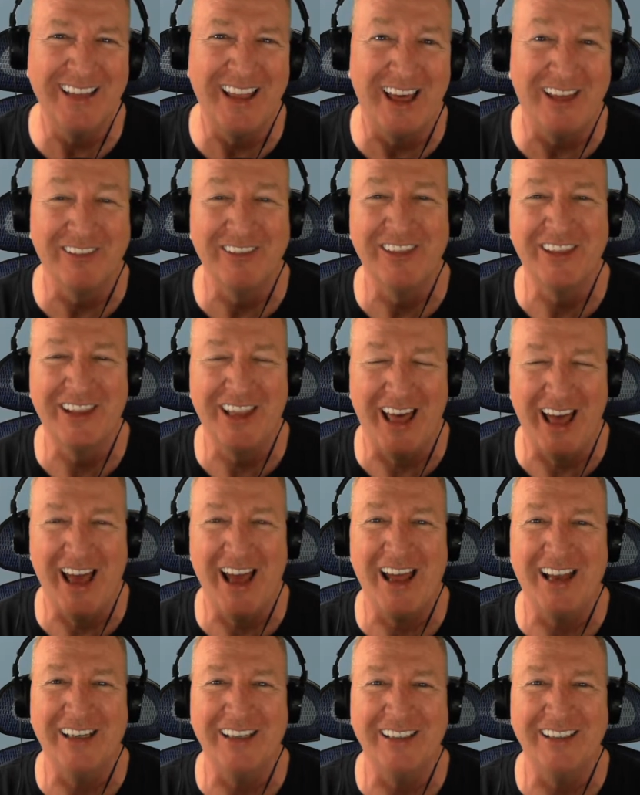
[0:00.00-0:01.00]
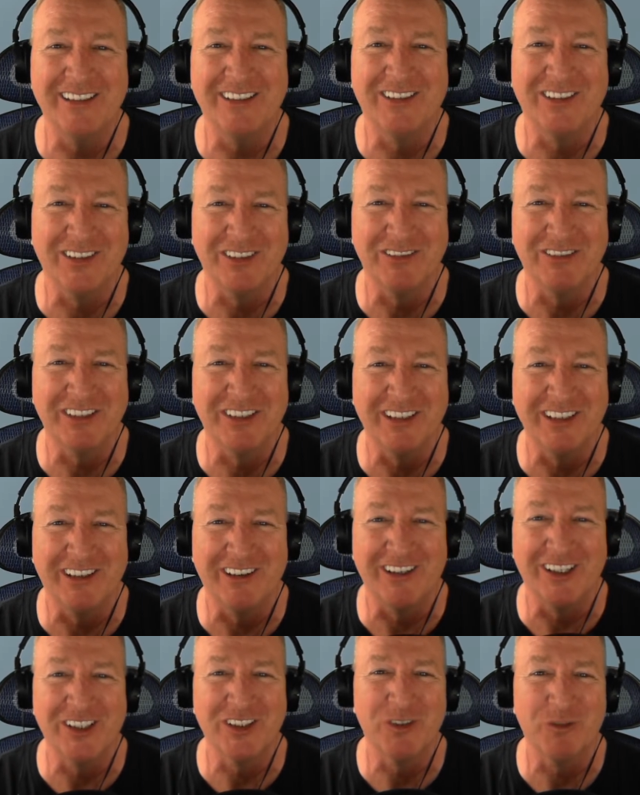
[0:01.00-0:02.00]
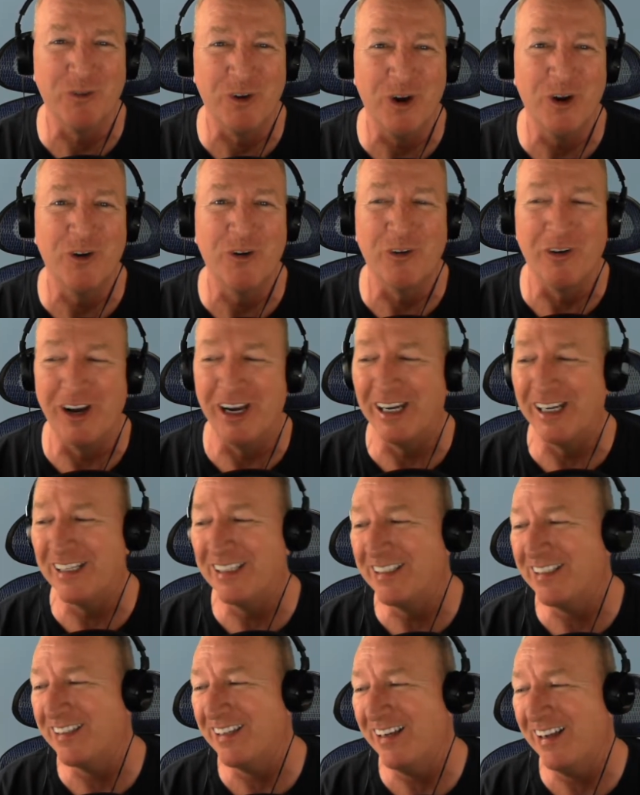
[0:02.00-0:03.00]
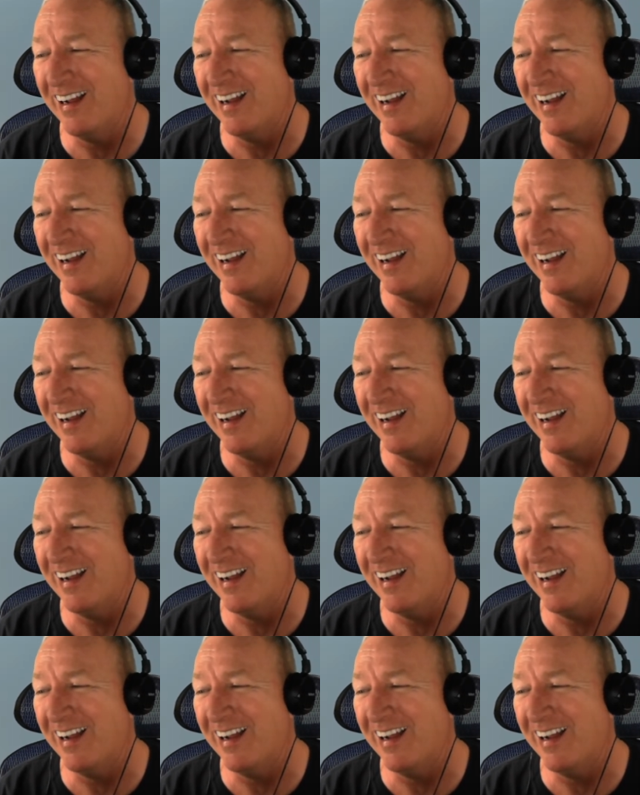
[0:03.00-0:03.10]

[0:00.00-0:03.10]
now that is some serious road rage.